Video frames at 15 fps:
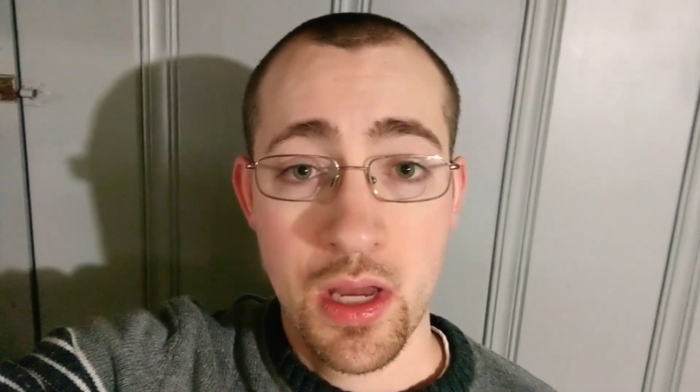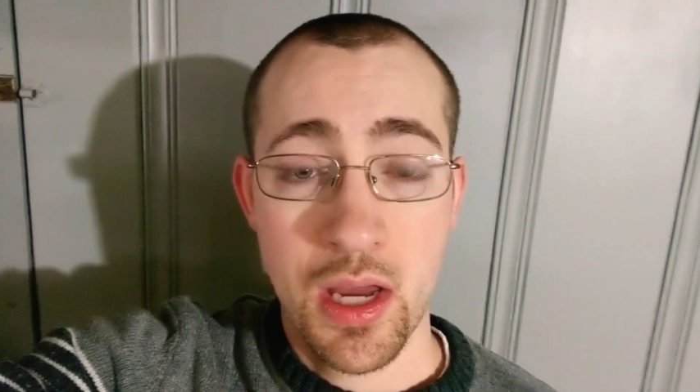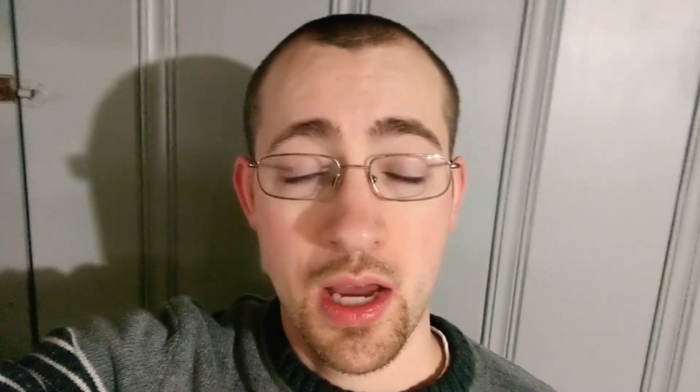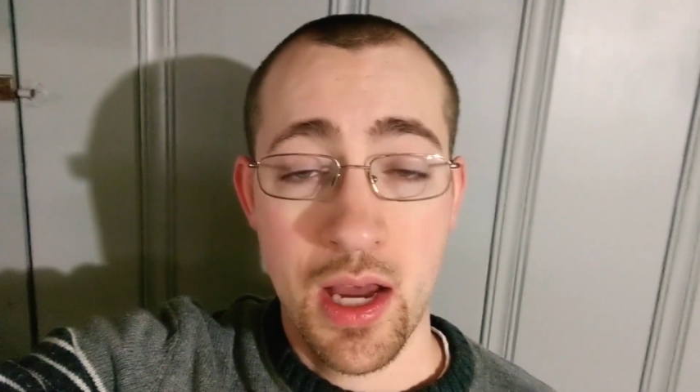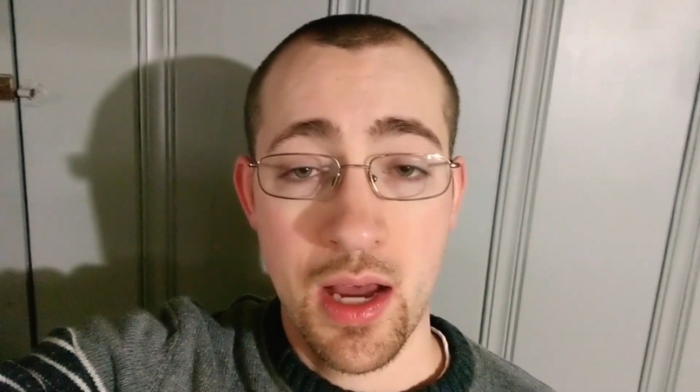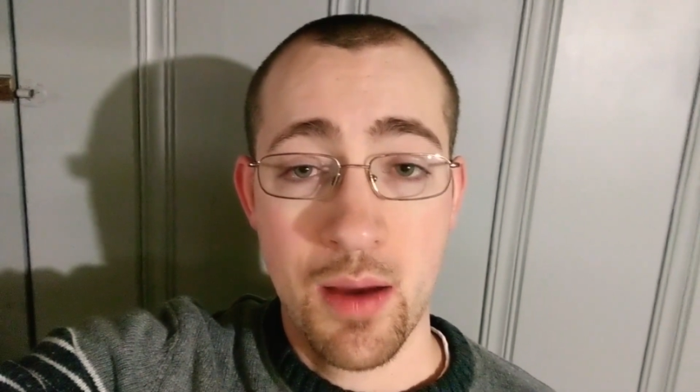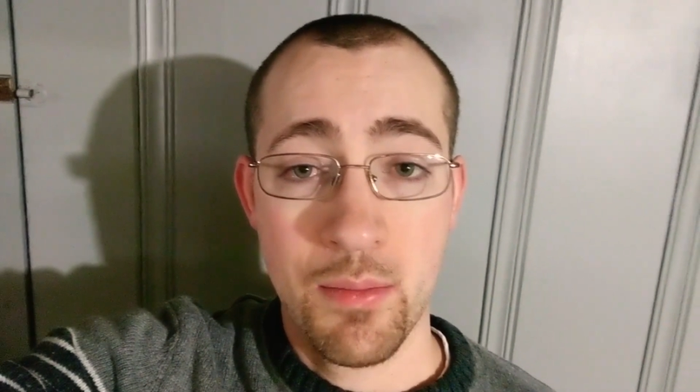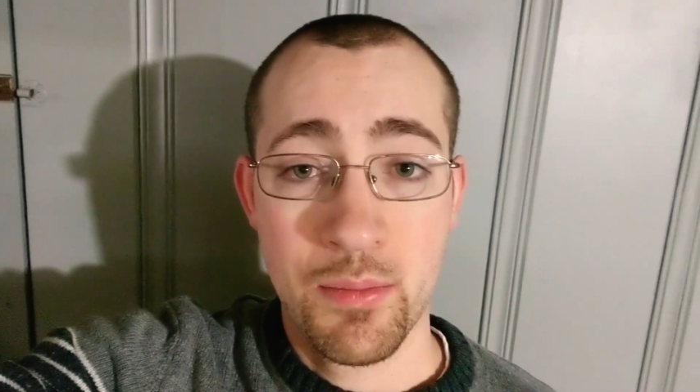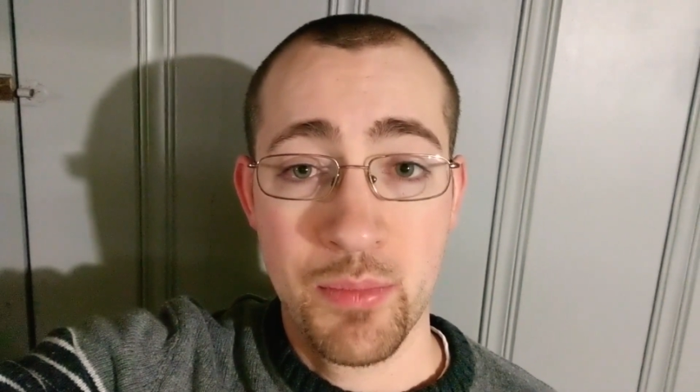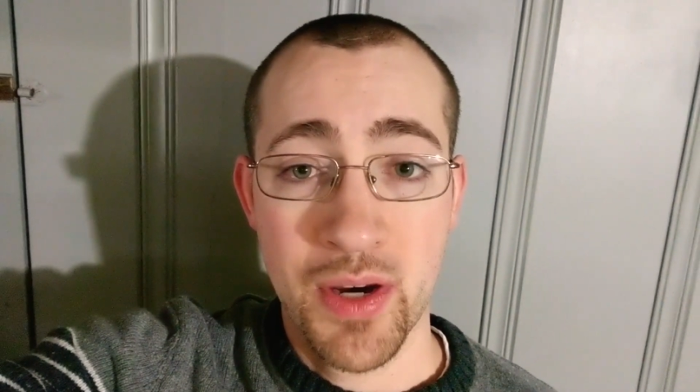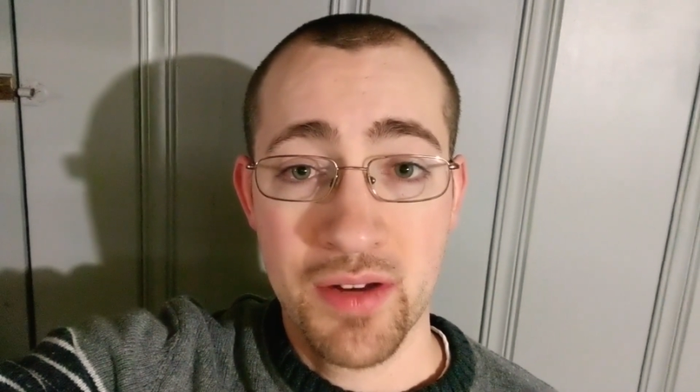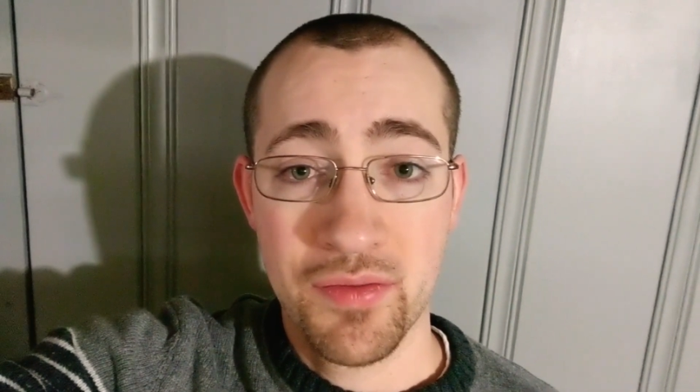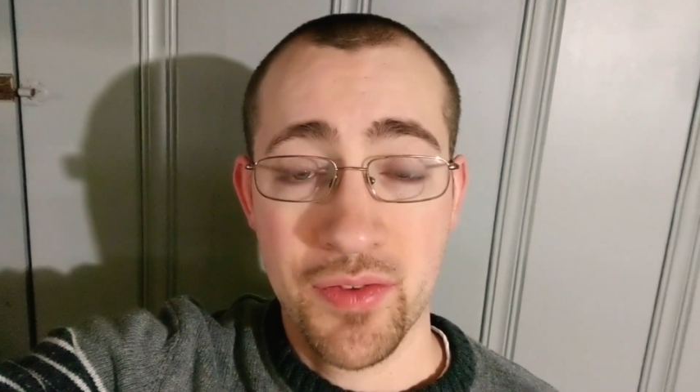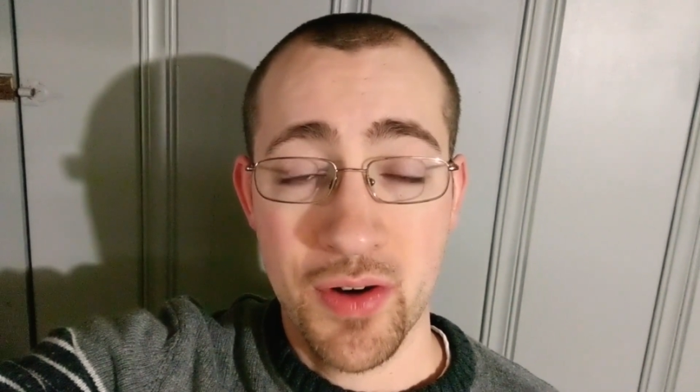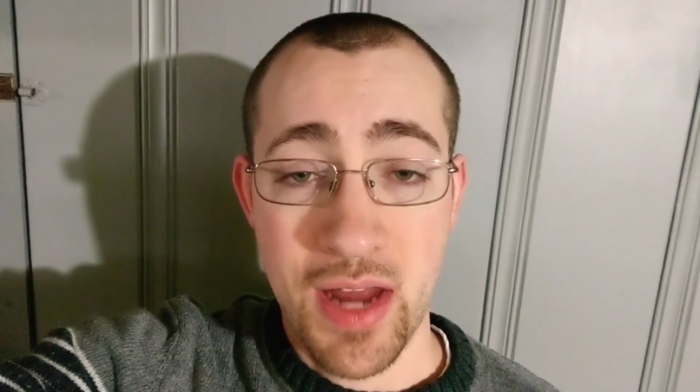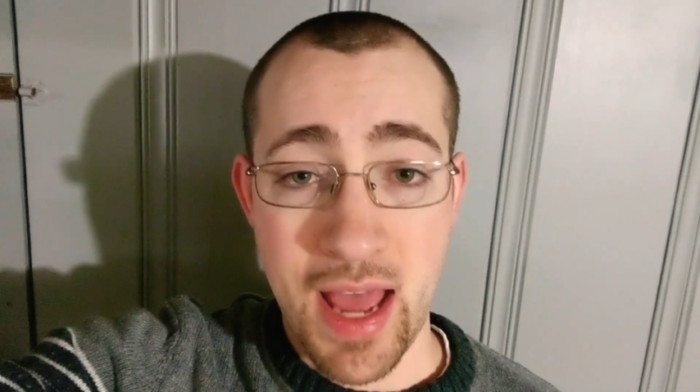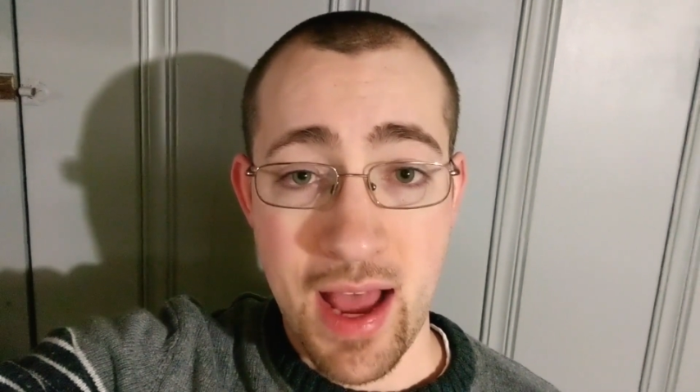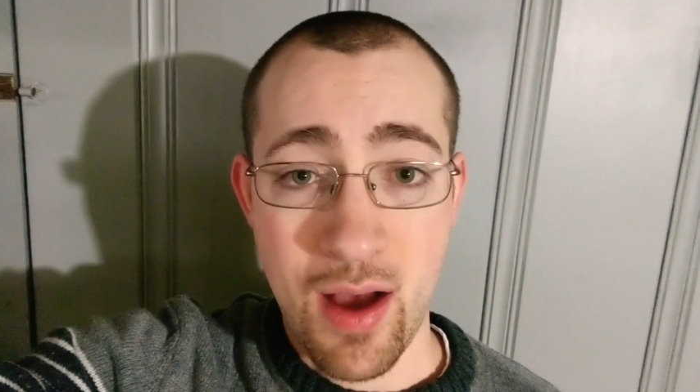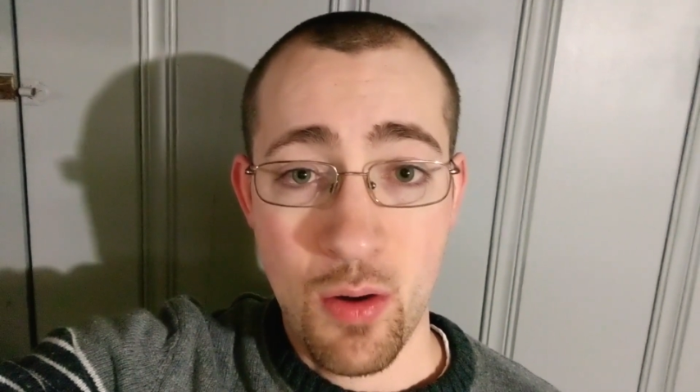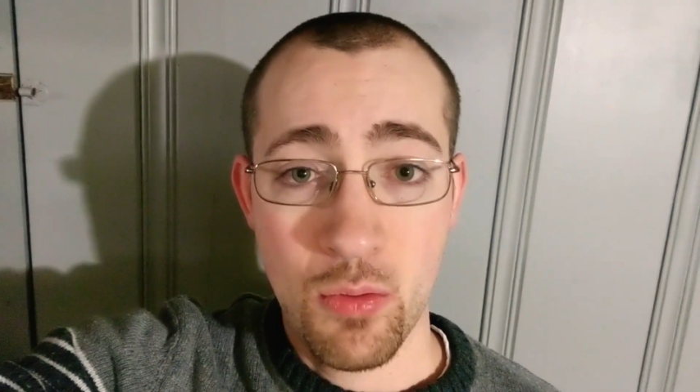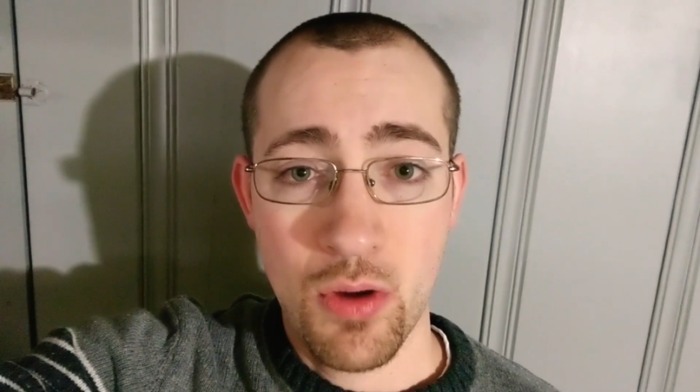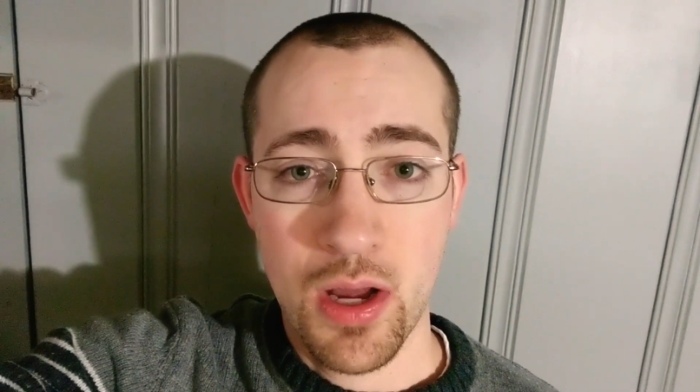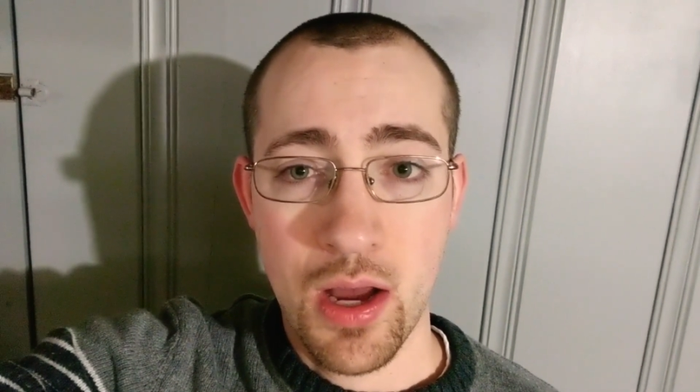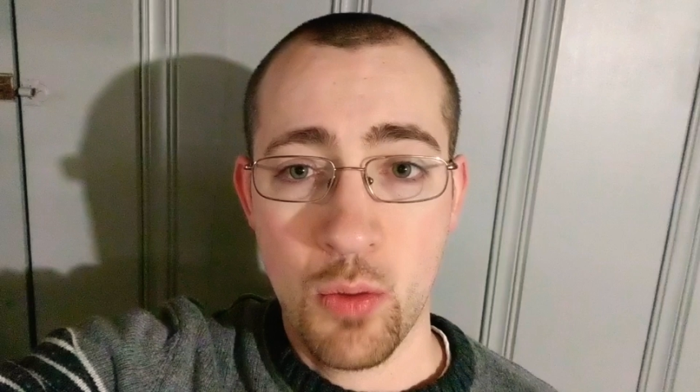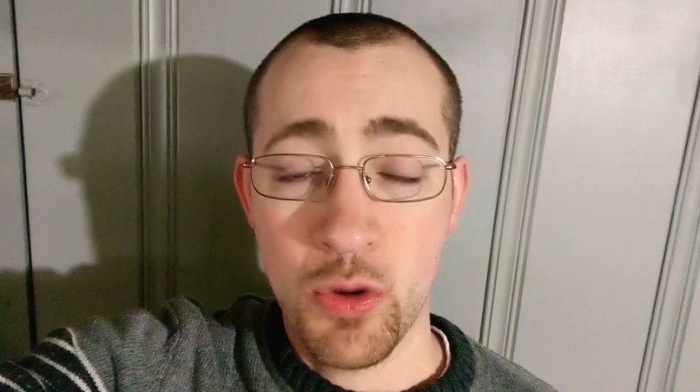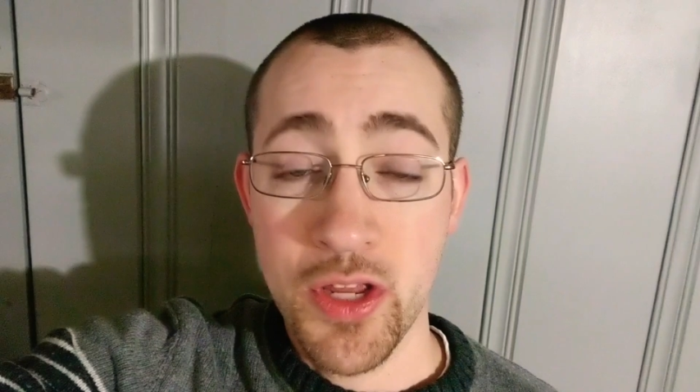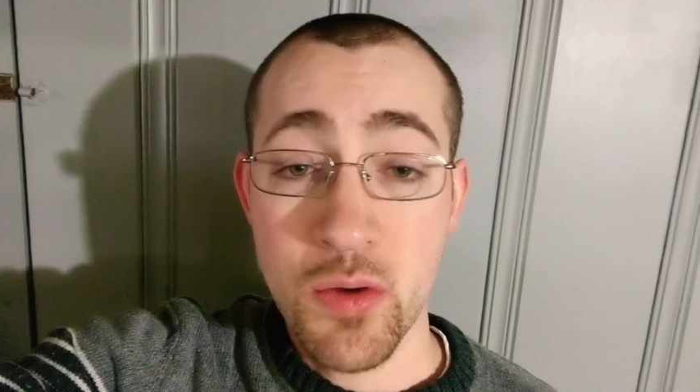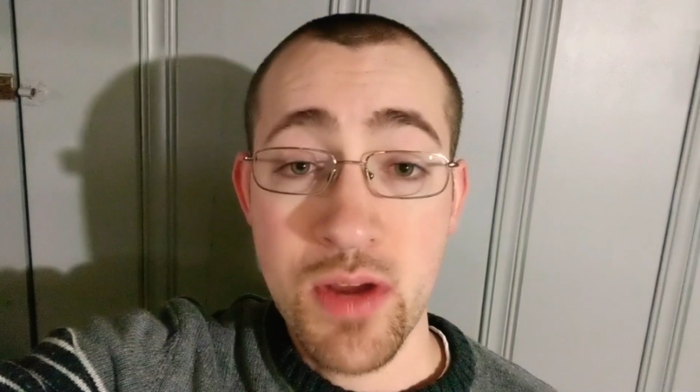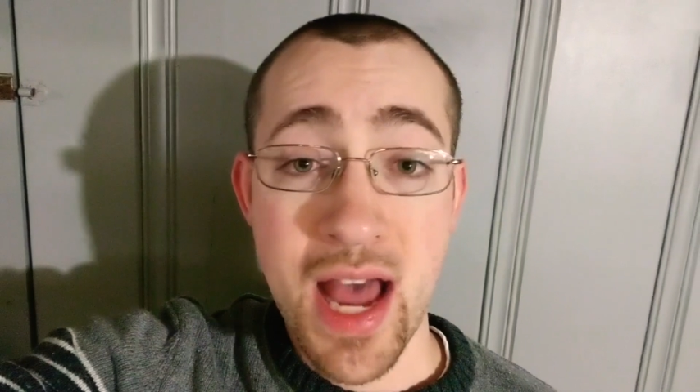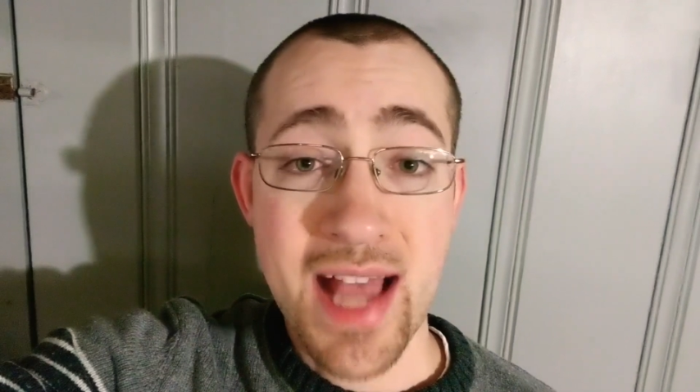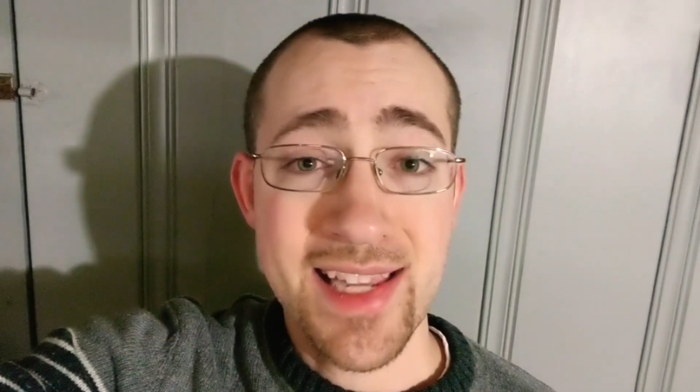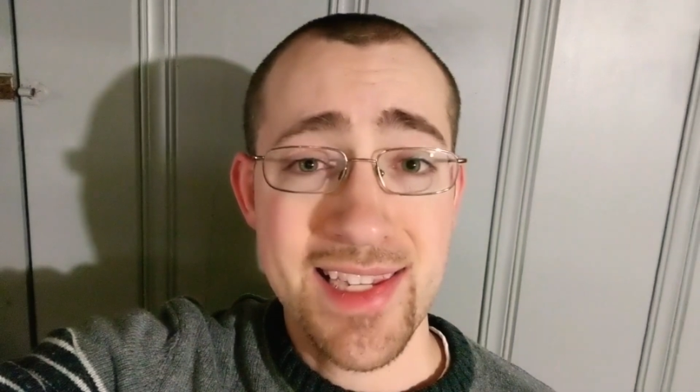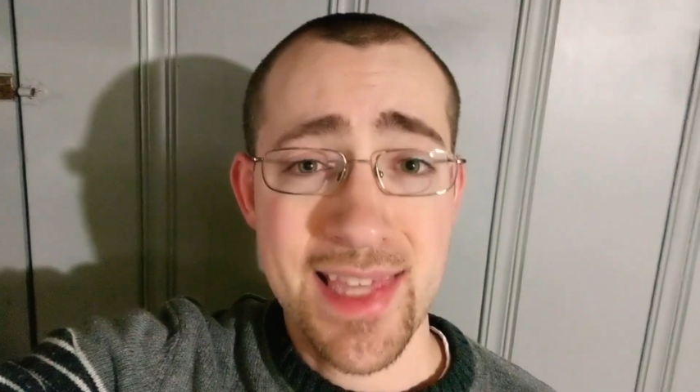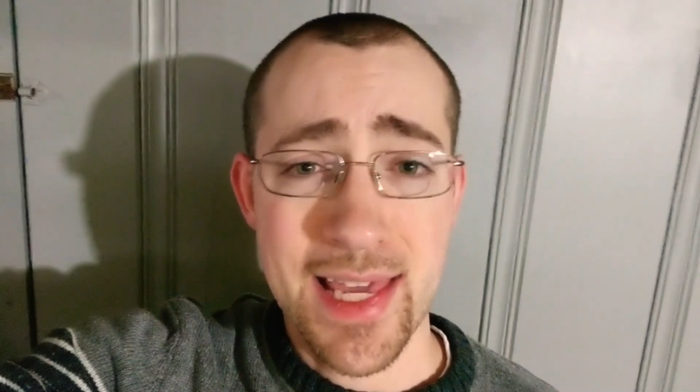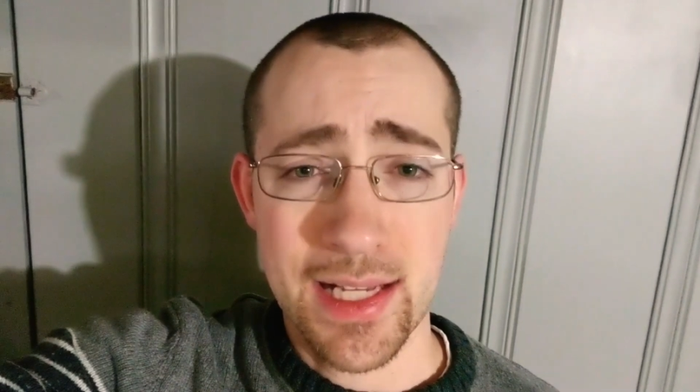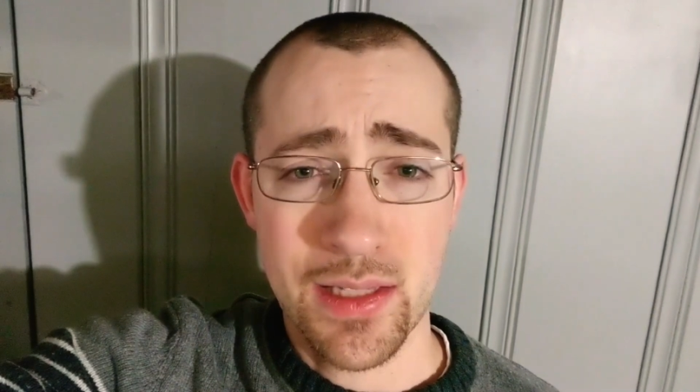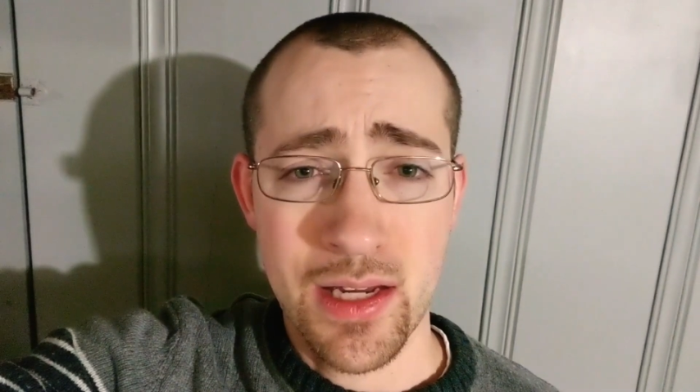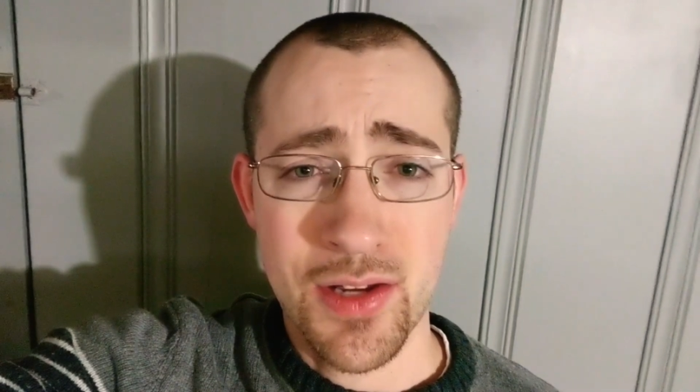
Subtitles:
But for now, what do you guys think?